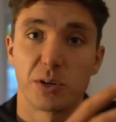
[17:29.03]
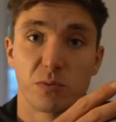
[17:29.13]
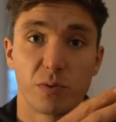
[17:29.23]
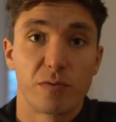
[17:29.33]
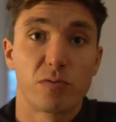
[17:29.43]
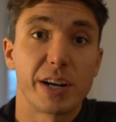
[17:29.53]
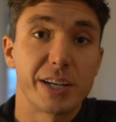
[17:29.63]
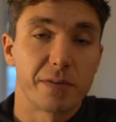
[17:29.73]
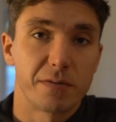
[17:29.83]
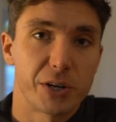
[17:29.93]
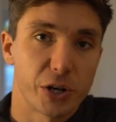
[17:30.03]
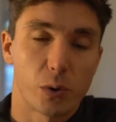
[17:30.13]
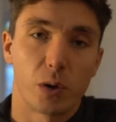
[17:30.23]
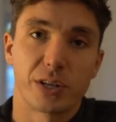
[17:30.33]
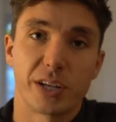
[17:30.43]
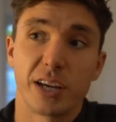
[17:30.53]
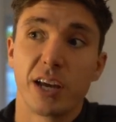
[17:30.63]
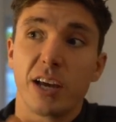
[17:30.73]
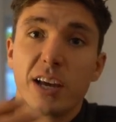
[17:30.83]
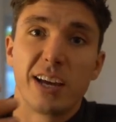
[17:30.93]
but just with really sufficient quality
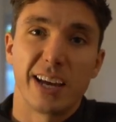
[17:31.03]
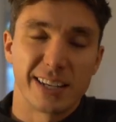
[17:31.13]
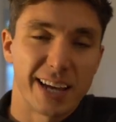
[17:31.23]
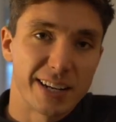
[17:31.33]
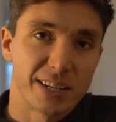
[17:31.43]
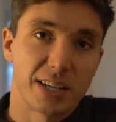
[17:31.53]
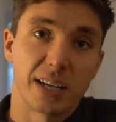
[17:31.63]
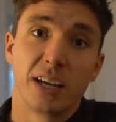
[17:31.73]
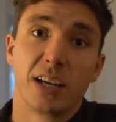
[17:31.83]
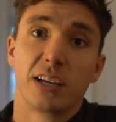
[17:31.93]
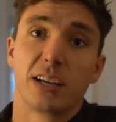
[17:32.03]
intensity.